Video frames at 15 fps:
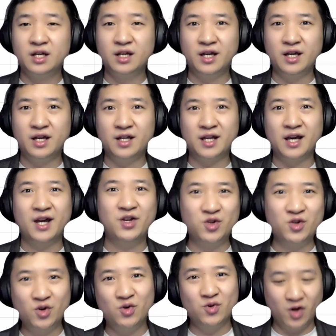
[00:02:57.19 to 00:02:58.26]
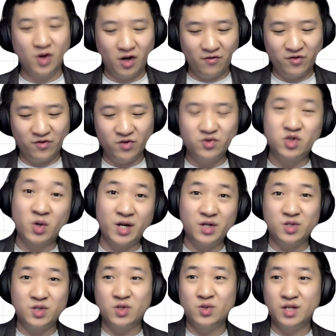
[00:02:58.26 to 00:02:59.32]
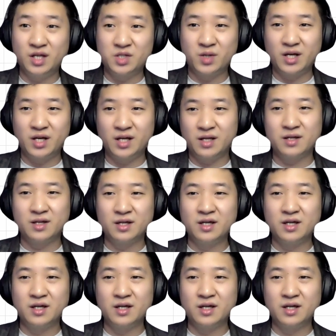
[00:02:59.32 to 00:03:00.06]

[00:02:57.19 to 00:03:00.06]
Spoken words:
And I know all of you trying to do this, right?